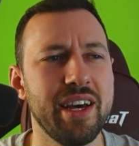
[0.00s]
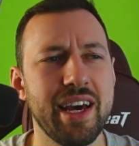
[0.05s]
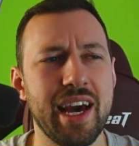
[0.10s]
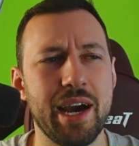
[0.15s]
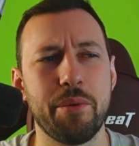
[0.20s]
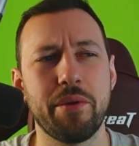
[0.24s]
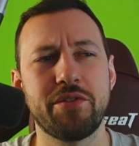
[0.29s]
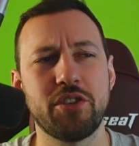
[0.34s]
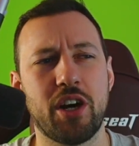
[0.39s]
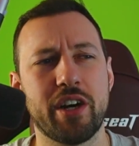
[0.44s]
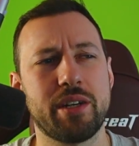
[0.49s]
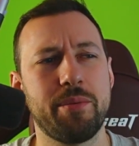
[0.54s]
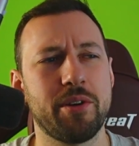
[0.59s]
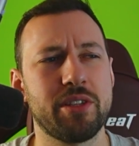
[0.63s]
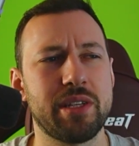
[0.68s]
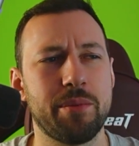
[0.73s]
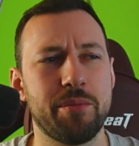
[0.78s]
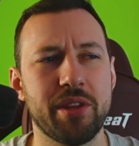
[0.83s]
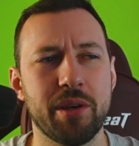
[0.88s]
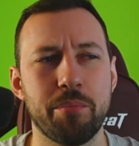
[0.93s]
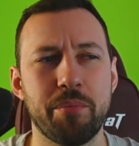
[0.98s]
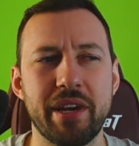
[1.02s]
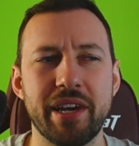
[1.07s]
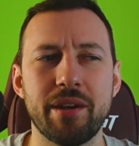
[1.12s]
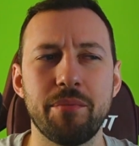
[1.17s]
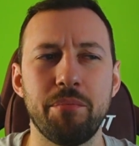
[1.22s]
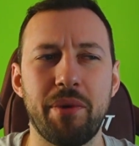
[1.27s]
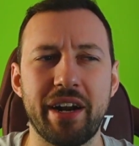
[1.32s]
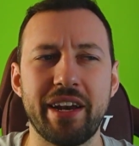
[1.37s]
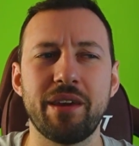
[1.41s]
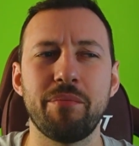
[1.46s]
And we've talked about some of the big
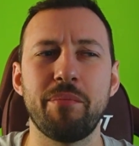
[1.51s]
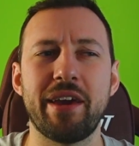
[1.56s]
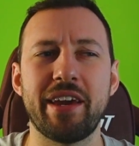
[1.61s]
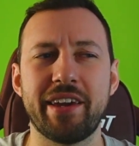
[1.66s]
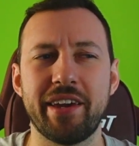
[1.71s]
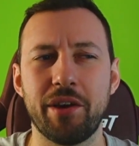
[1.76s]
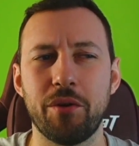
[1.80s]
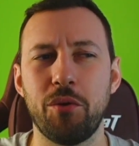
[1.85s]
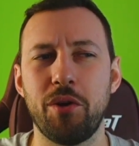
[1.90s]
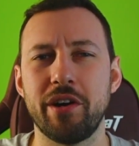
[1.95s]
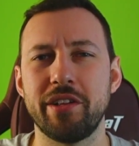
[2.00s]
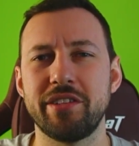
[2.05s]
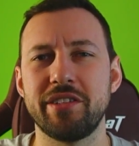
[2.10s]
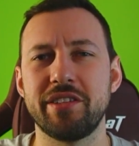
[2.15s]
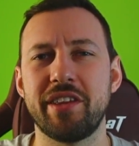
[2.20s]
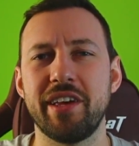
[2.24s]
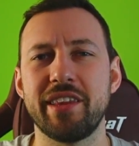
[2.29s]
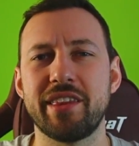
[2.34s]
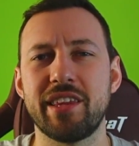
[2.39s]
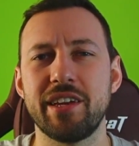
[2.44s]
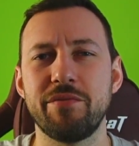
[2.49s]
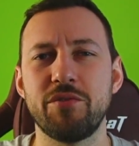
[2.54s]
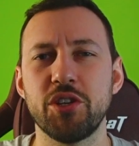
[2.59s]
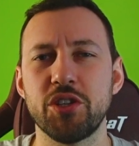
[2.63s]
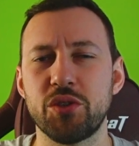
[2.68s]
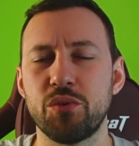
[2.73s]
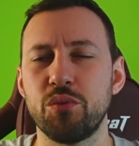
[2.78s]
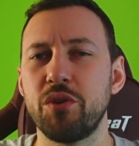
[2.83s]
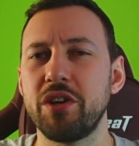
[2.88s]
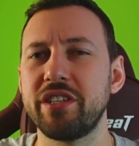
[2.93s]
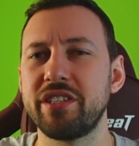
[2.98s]
money-making ones that they've
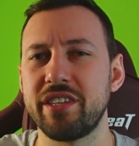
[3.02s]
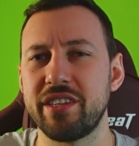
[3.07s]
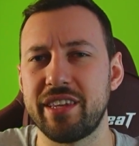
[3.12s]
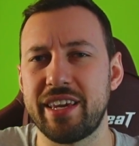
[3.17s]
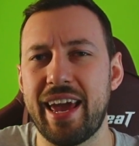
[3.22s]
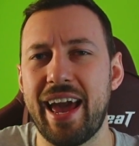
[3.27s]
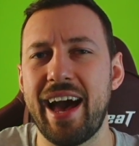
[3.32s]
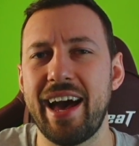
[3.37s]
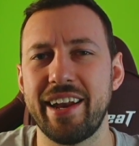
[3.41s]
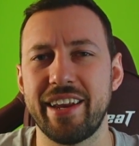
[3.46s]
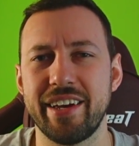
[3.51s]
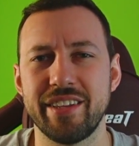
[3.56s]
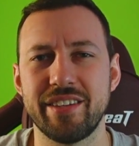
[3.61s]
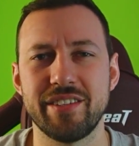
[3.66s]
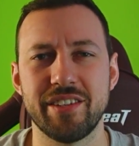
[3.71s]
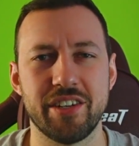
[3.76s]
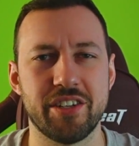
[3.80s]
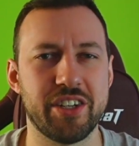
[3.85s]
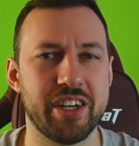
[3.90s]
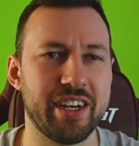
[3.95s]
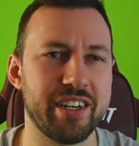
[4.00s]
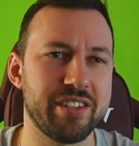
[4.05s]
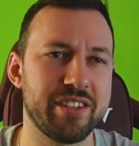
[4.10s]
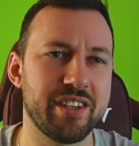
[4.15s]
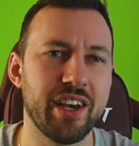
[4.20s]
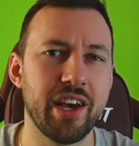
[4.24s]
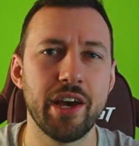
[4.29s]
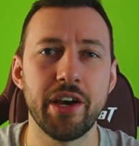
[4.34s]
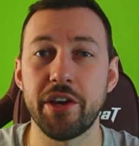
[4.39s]
just recently added, such as,